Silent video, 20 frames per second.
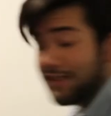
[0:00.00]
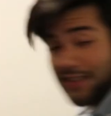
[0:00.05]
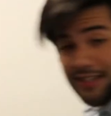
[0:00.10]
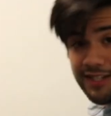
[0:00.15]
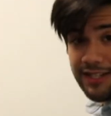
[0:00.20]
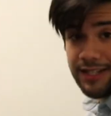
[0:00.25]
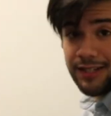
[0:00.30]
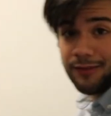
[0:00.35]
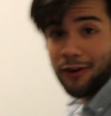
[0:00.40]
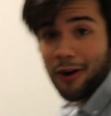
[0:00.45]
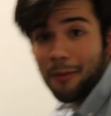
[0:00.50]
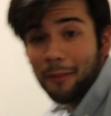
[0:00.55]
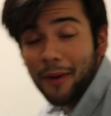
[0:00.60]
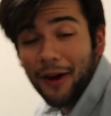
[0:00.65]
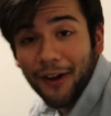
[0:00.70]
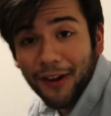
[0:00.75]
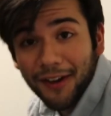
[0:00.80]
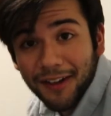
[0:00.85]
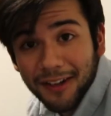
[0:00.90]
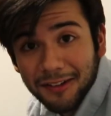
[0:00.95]
This is from
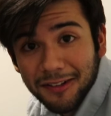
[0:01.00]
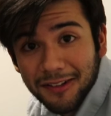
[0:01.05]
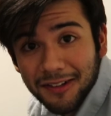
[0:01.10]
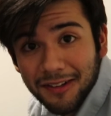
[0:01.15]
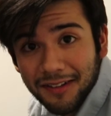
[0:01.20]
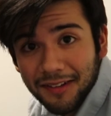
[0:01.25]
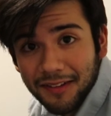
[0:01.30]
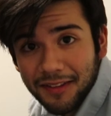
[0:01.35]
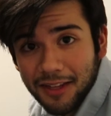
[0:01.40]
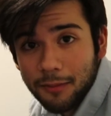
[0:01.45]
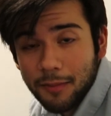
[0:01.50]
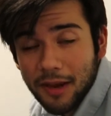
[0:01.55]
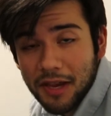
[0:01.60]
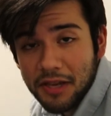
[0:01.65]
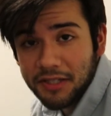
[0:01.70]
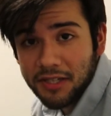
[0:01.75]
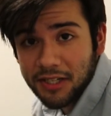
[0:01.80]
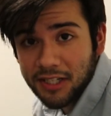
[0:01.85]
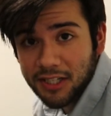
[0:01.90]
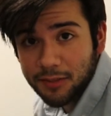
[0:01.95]
The Amazing